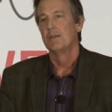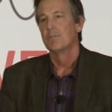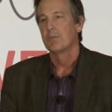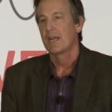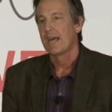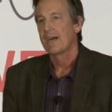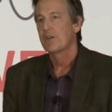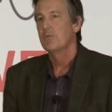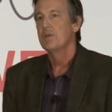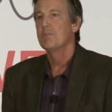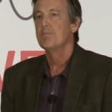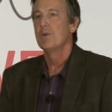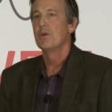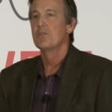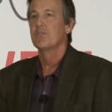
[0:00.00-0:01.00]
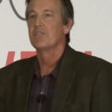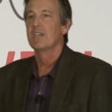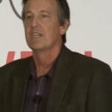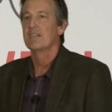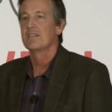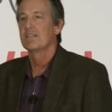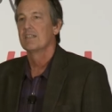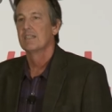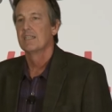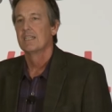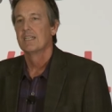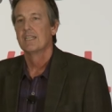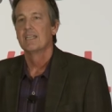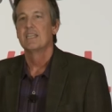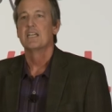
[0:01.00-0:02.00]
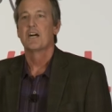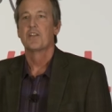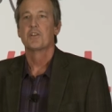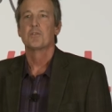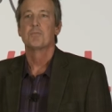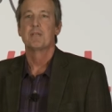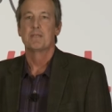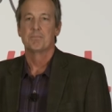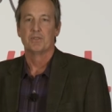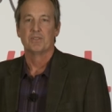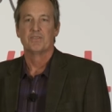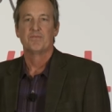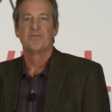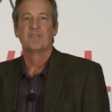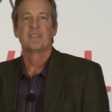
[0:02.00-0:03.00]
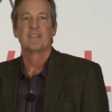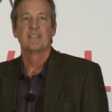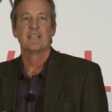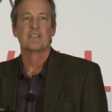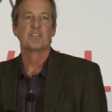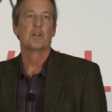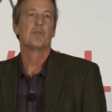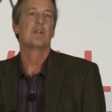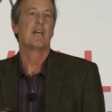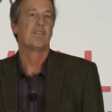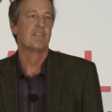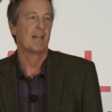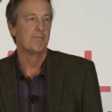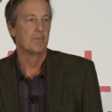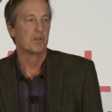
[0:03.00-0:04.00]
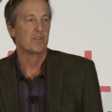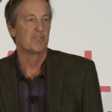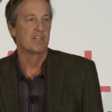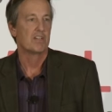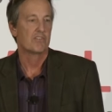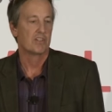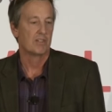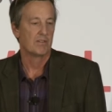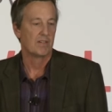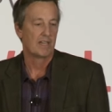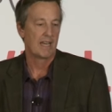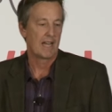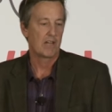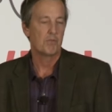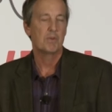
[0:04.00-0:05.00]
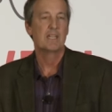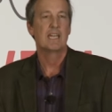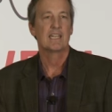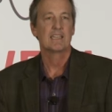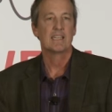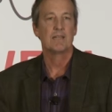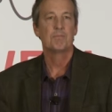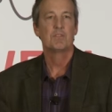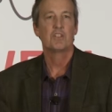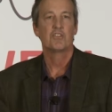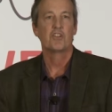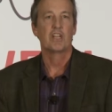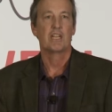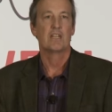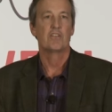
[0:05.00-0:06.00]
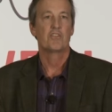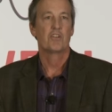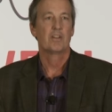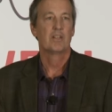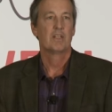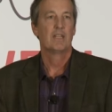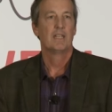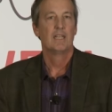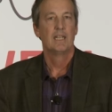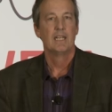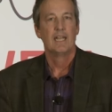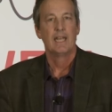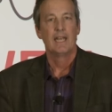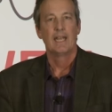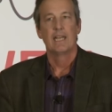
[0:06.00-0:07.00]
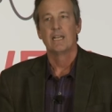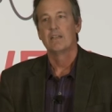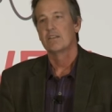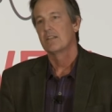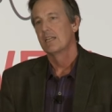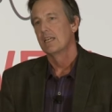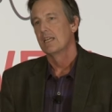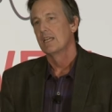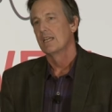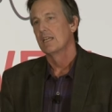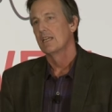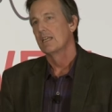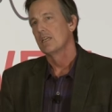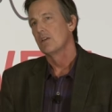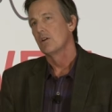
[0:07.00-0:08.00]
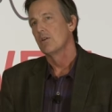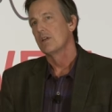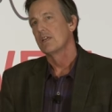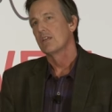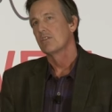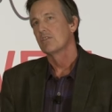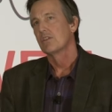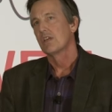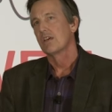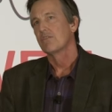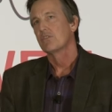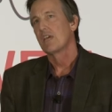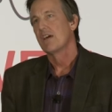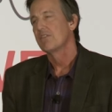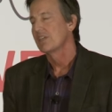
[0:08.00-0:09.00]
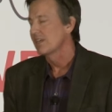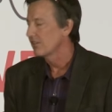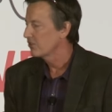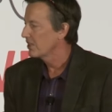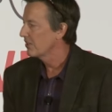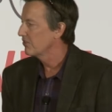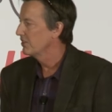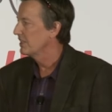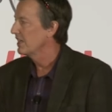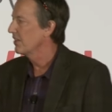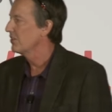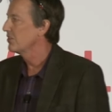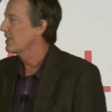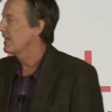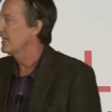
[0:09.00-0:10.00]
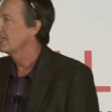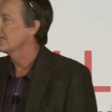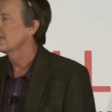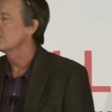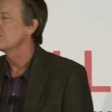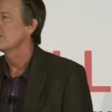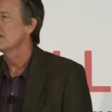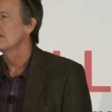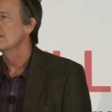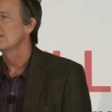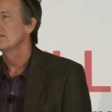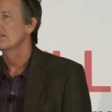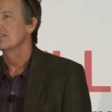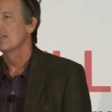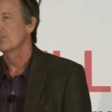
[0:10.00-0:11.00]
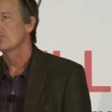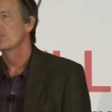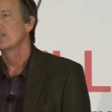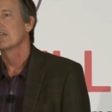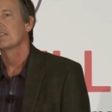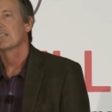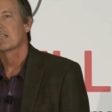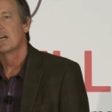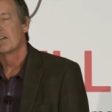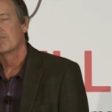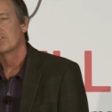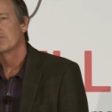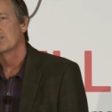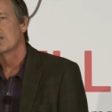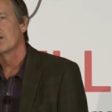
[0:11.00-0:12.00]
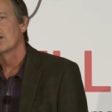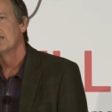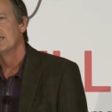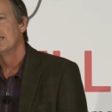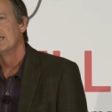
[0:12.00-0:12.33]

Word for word: But how do we motivate the other people that don't have that motivation? How do we get them to change? And you know, I was having a discussion the other day, and I said uh, yesterday at the conference here,